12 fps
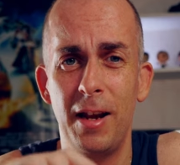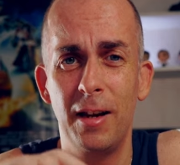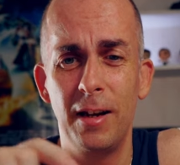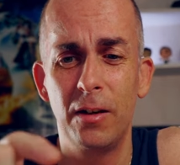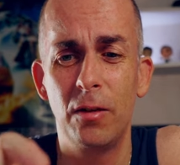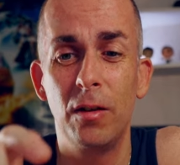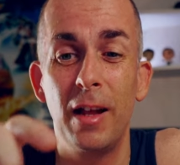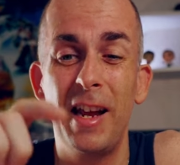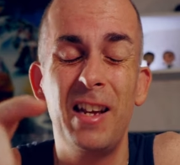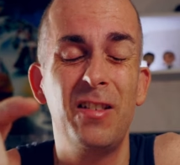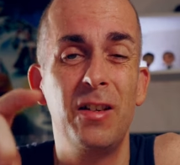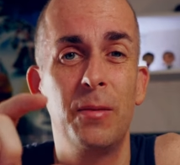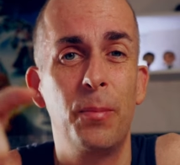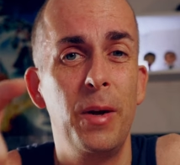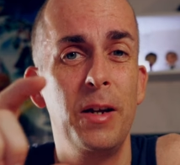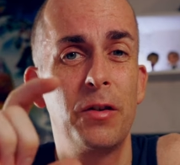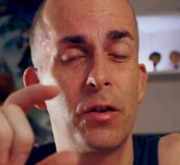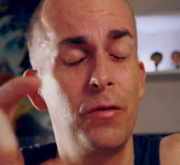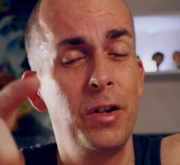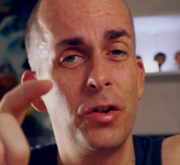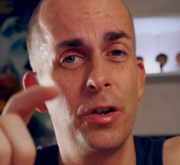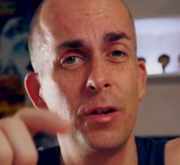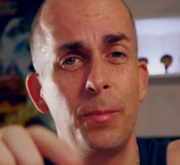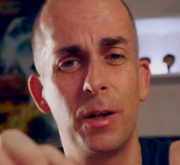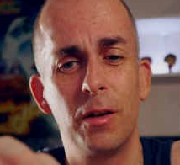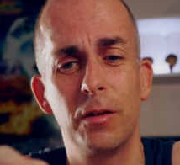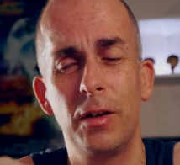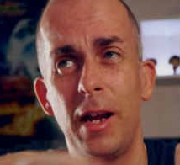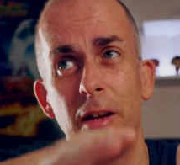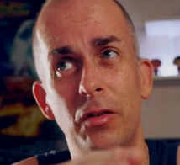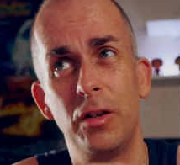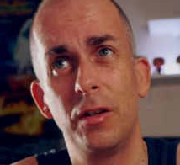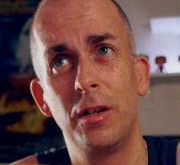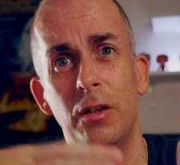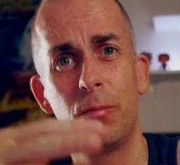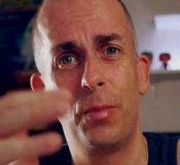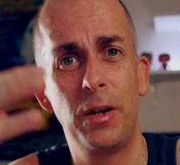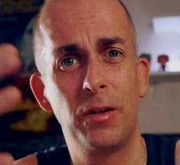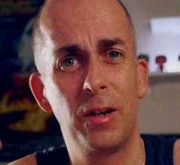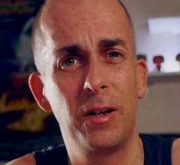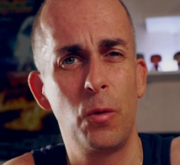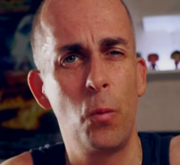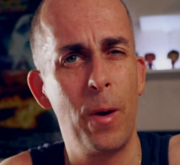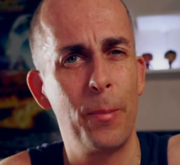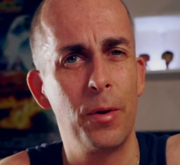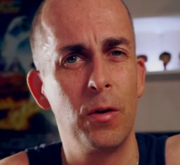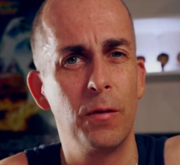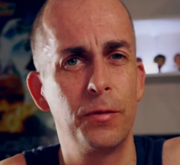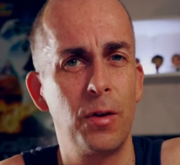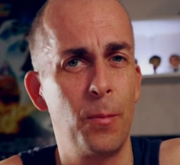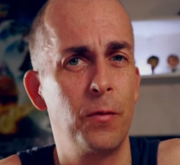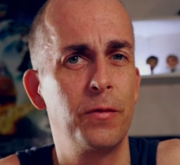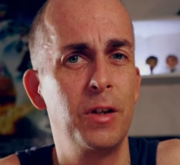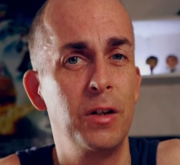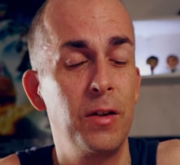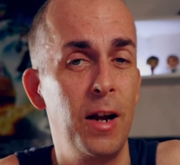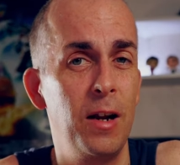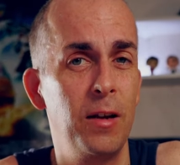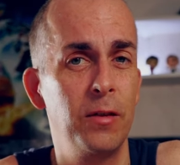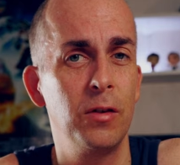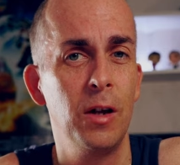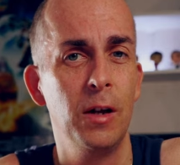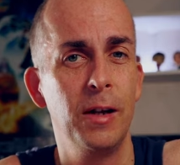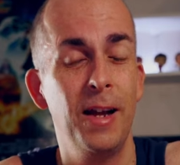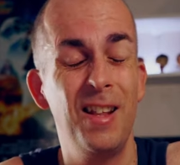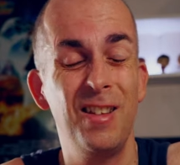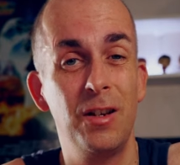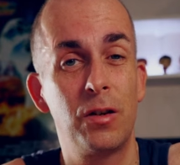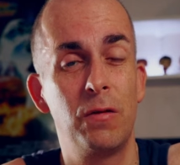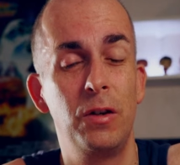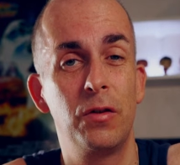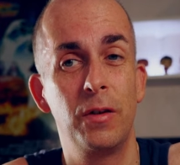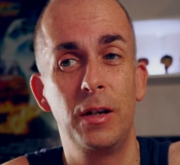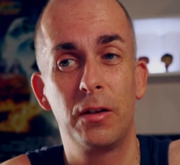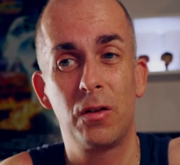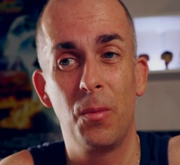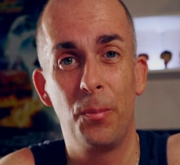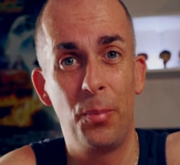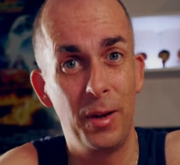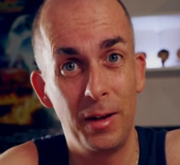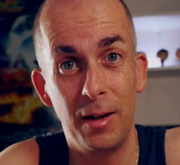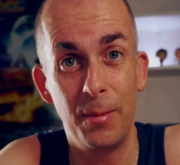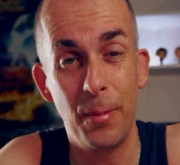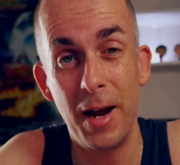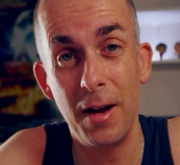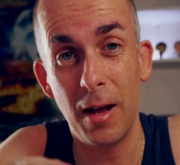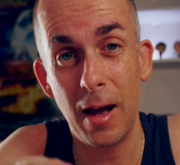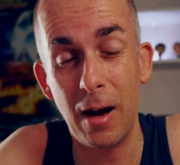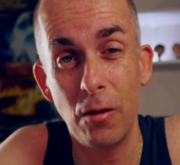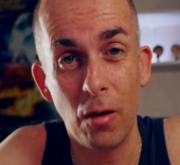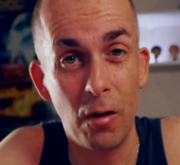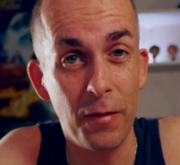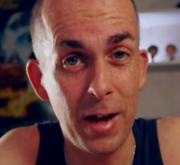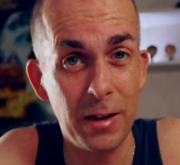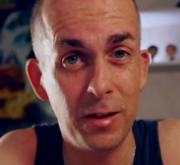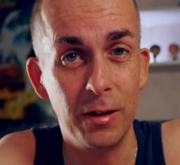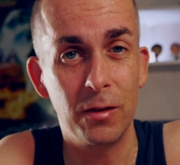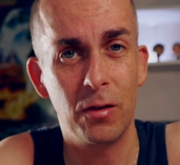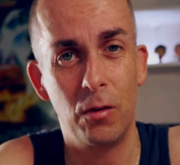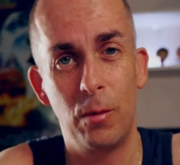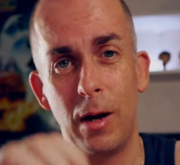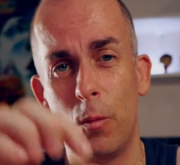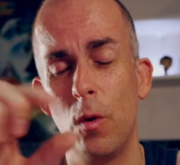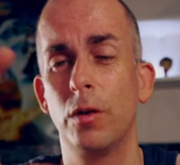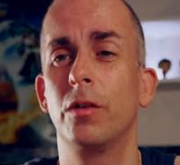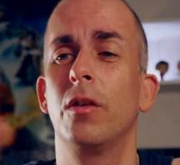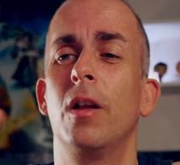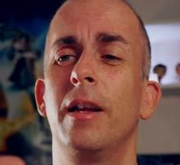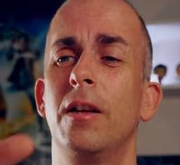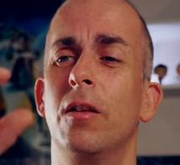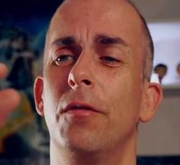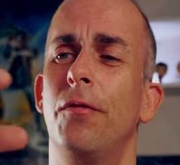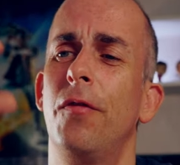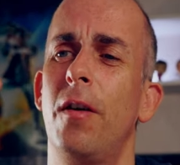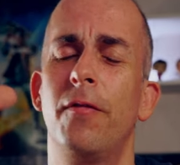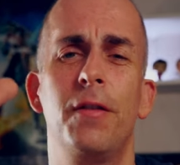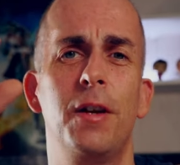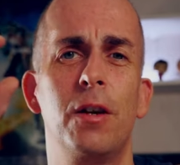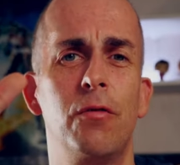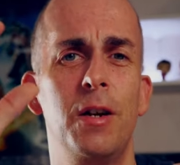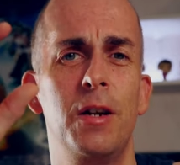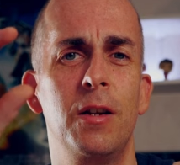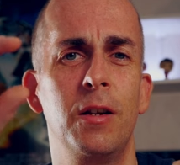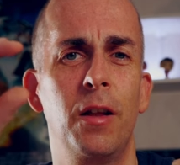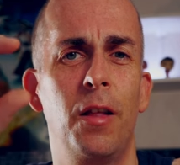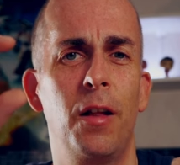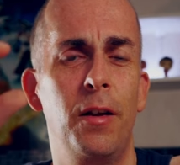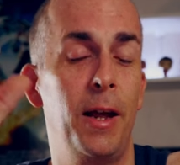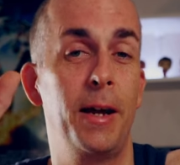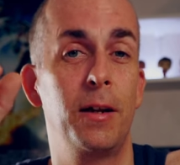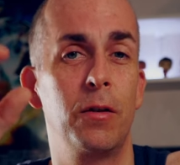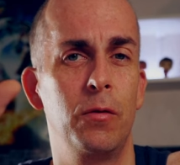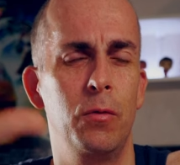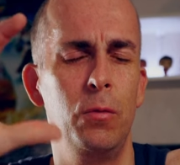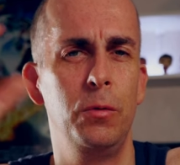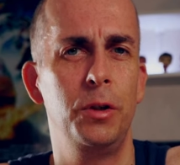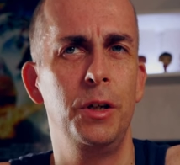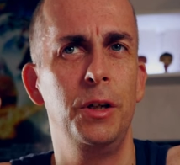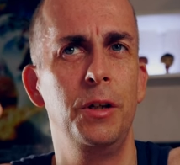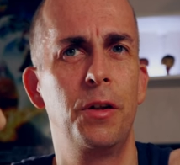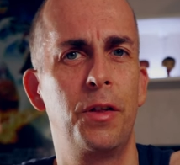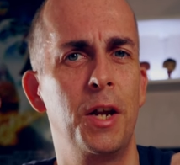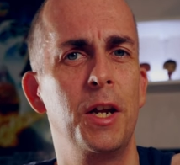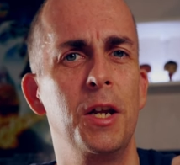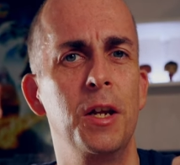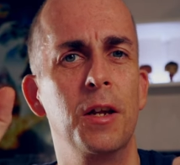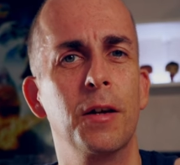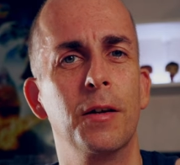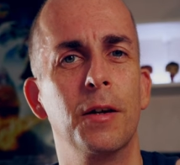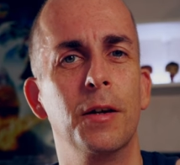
a little acid based creature, because acid is basically the weapon of some of these aliens, and this creature is completely made out of acid, so I wanted a little fluffy green like oozy thingy